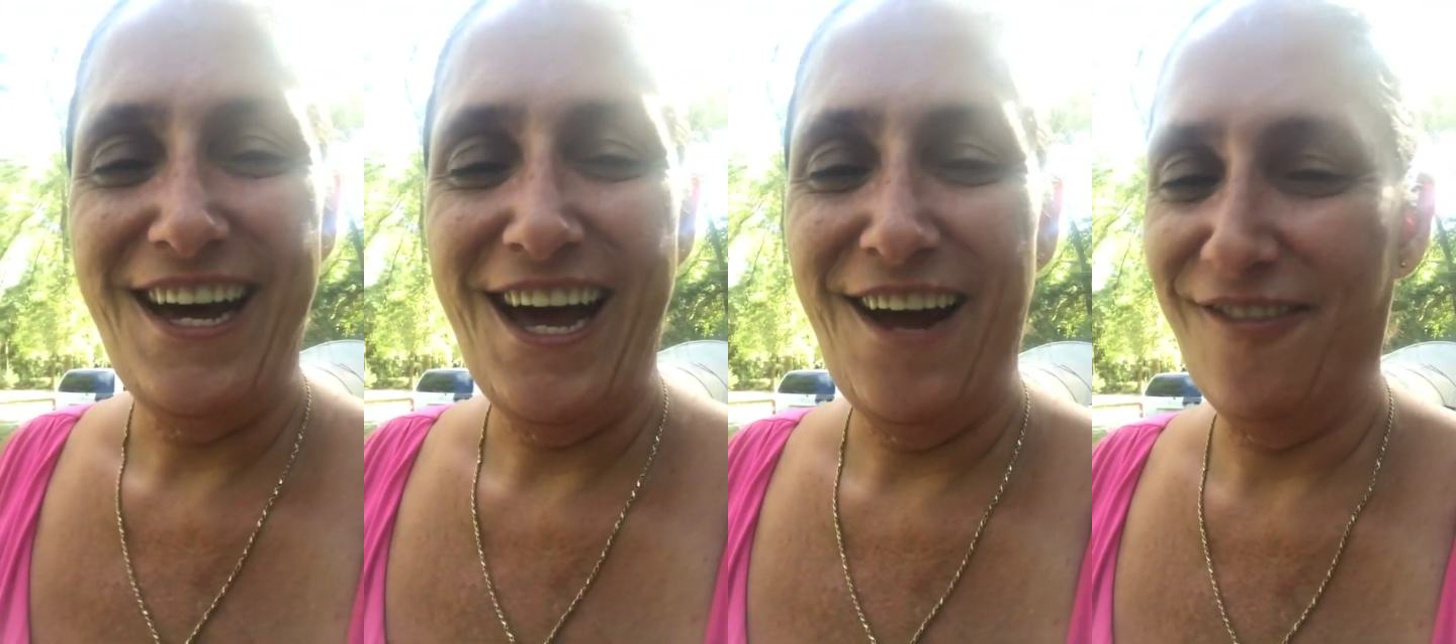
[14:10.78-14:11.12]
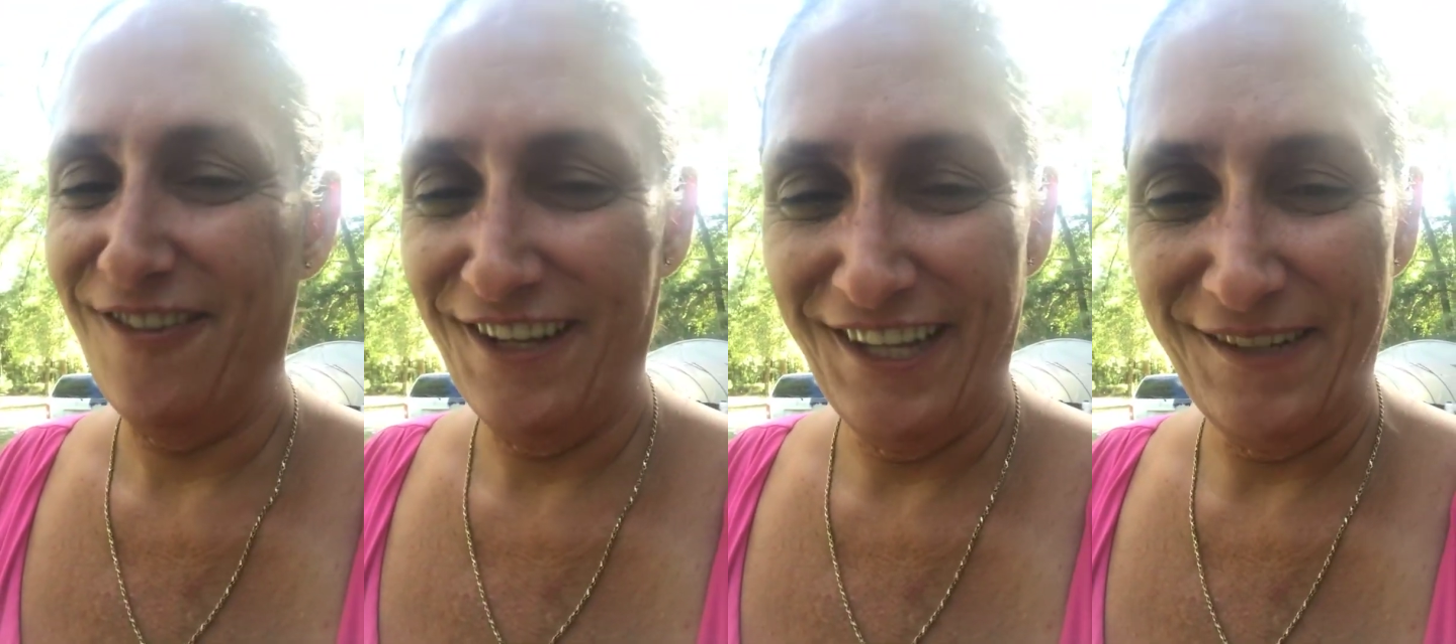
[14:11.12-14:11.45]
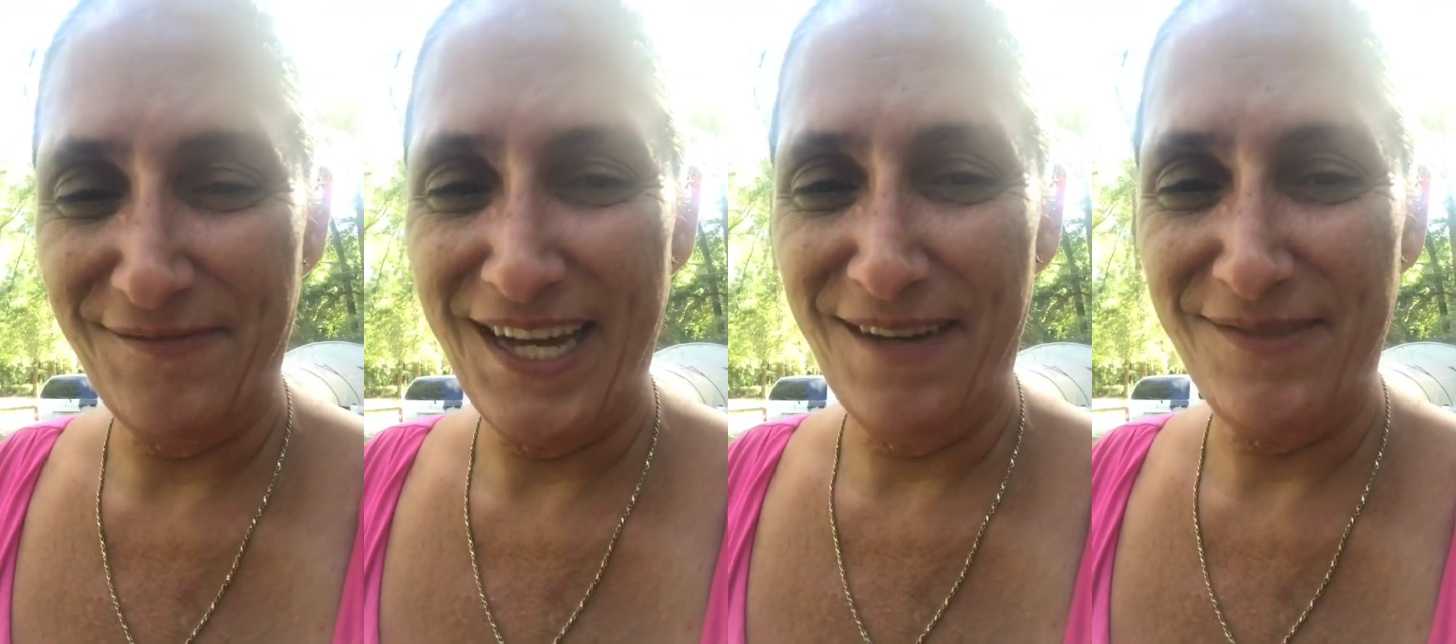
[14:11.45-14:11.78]
I really am
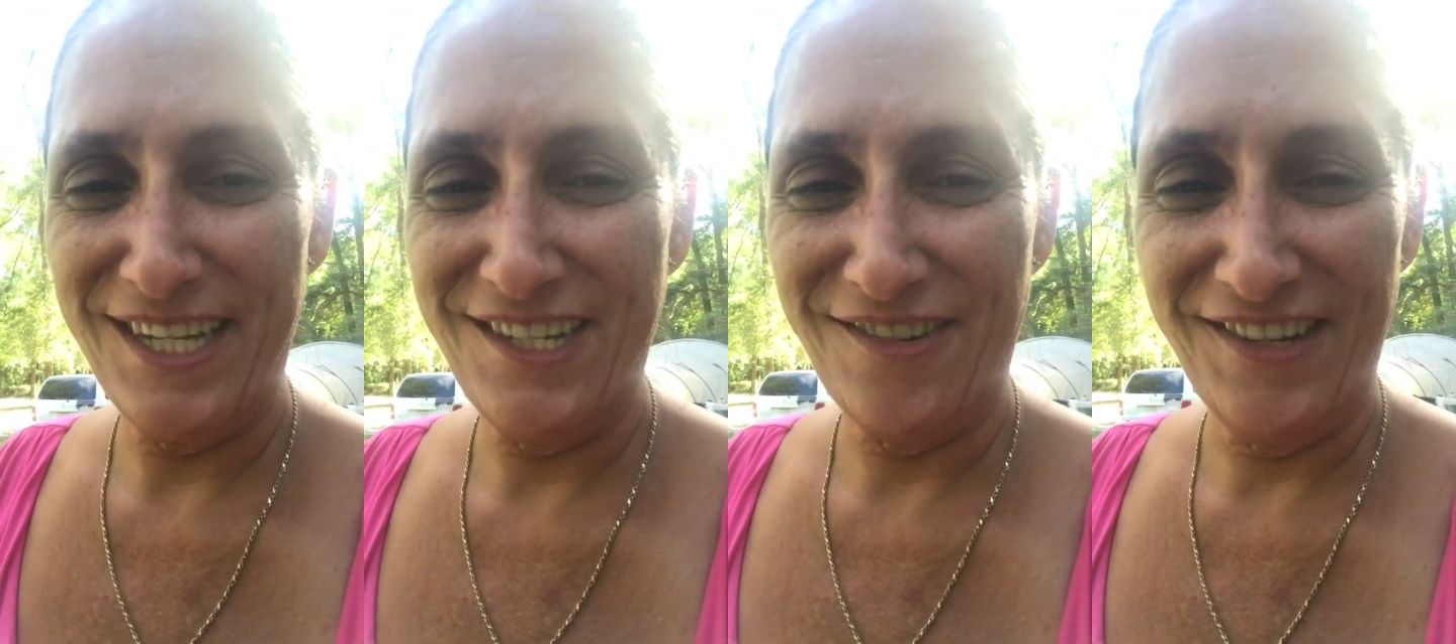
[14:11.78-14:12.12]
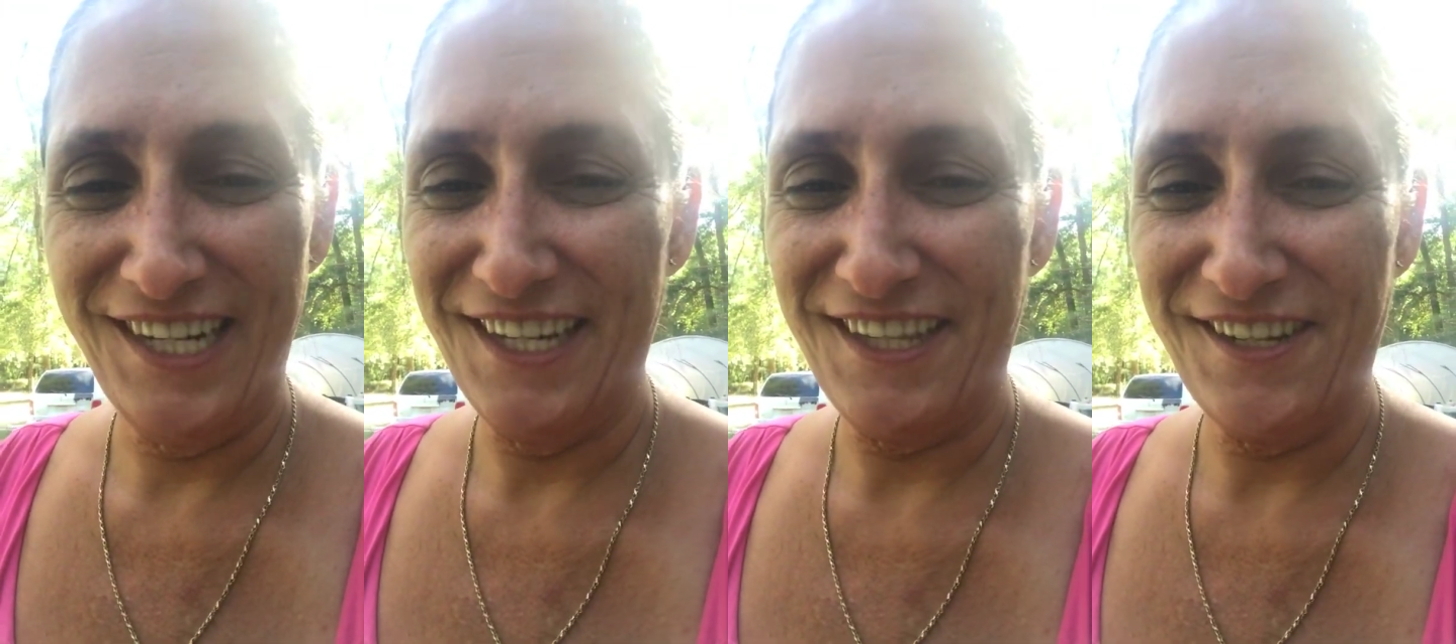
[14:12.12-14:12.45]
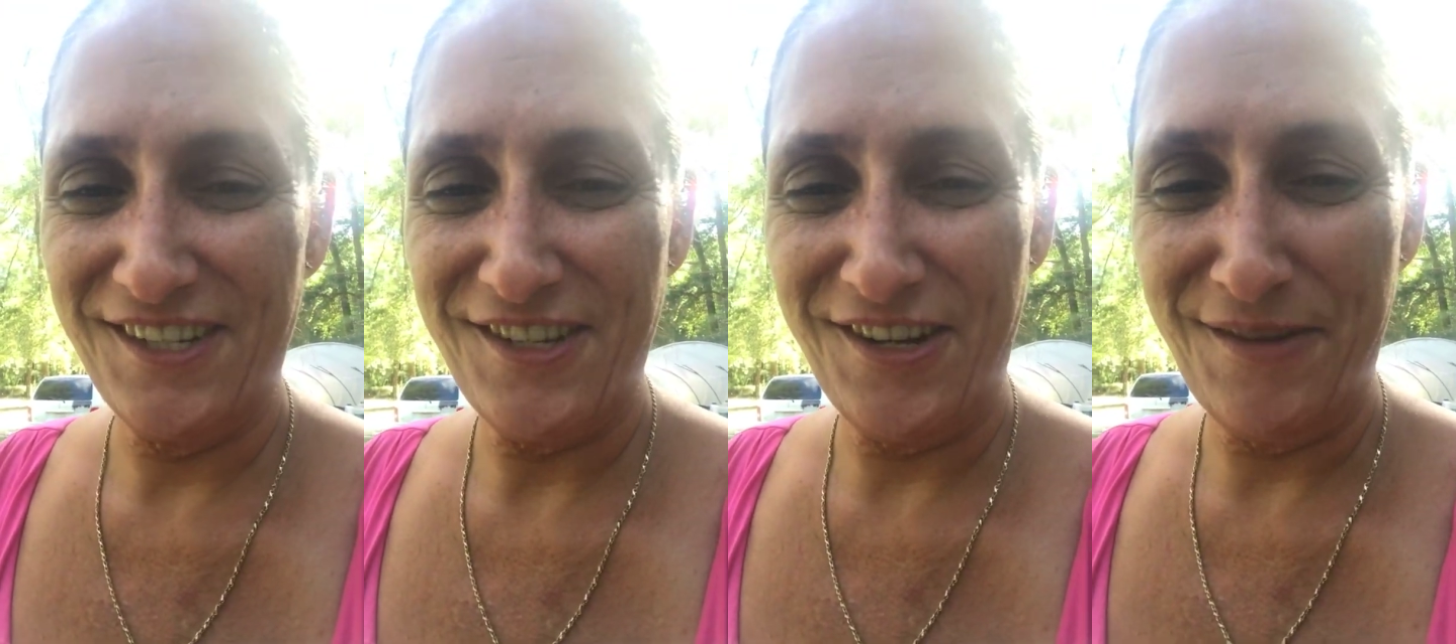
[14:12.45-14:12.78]
tempted to run out there and
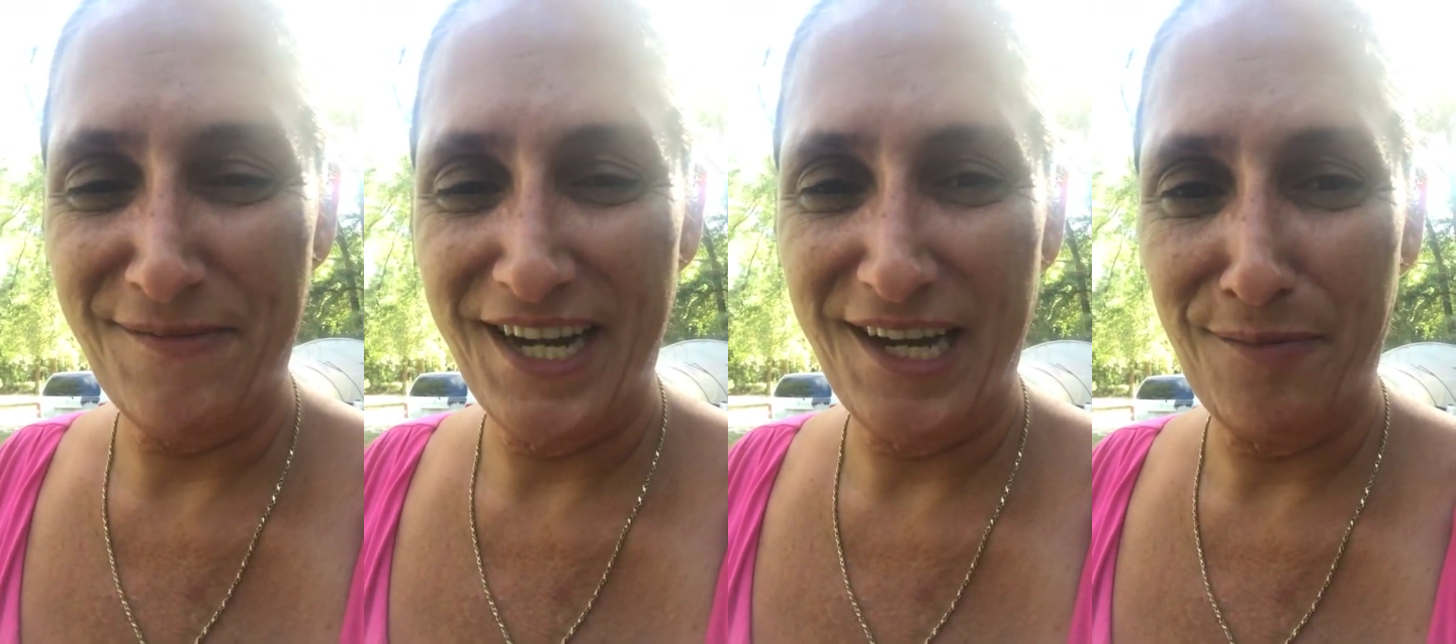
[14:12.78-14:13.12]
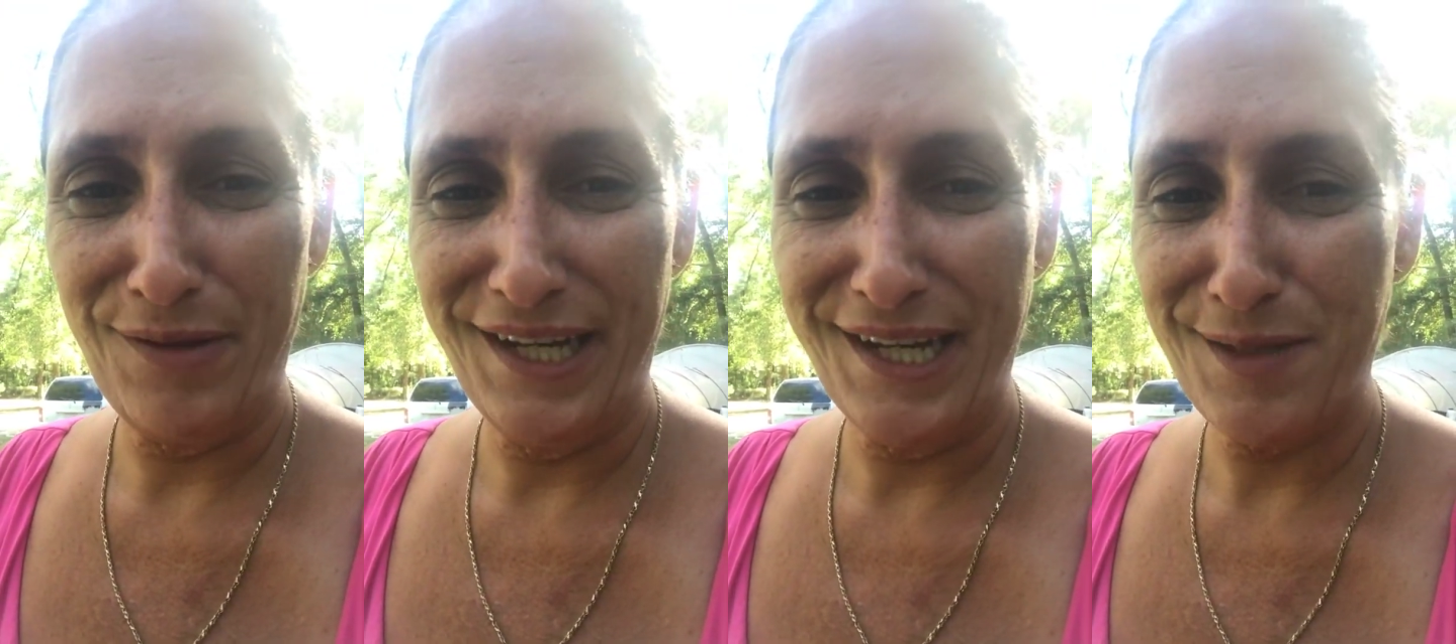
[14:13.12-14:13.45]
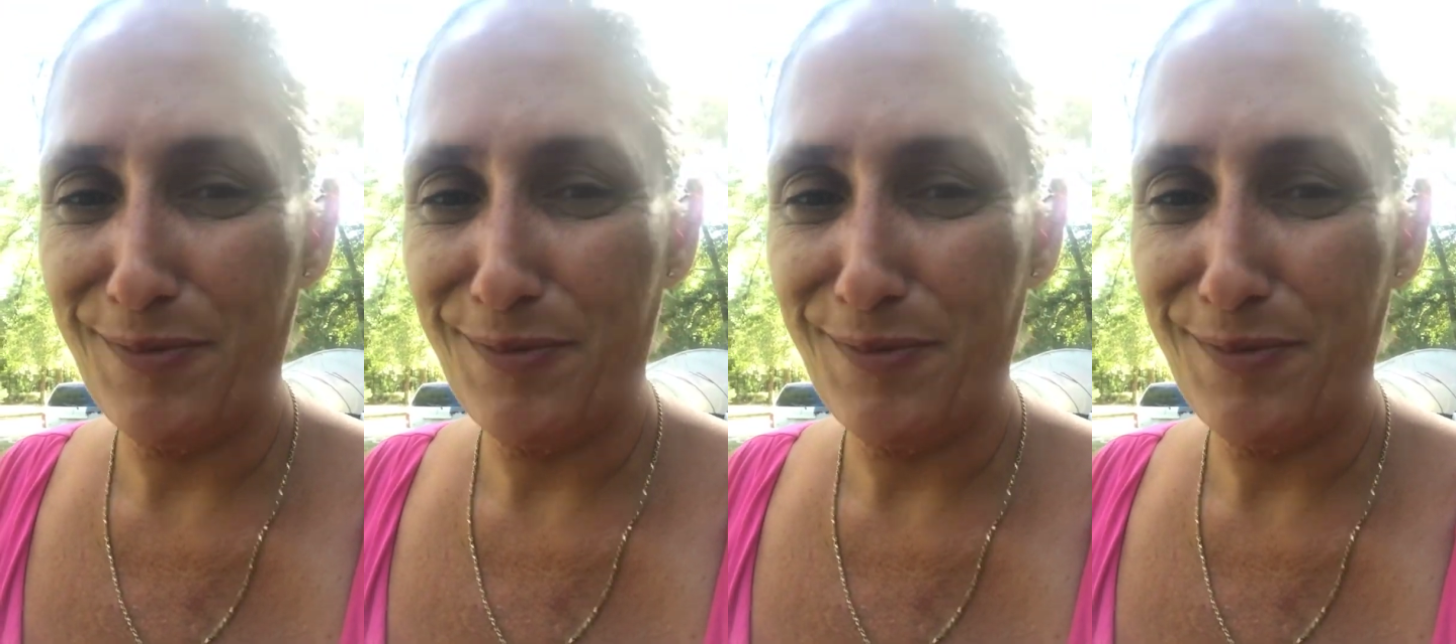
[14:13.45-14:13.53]
show you my eggplants,